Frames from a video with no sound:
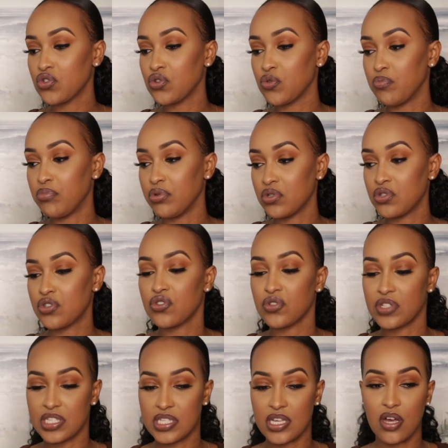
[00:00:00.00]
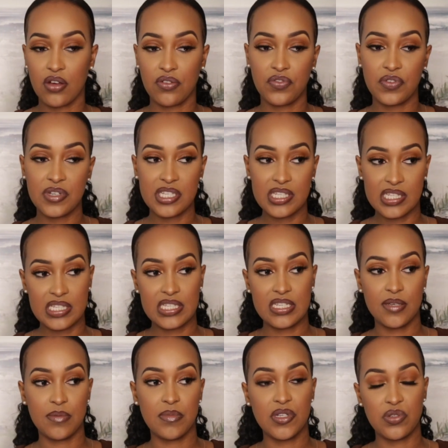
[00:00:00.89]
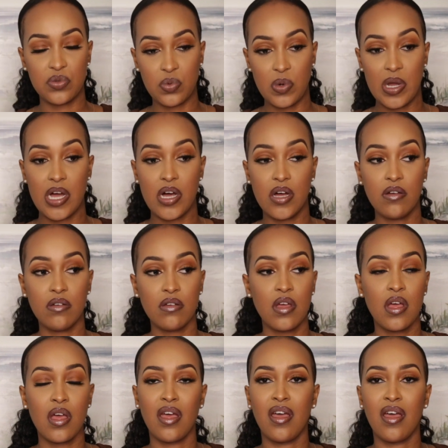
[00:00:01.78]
to boost your self-esteem as well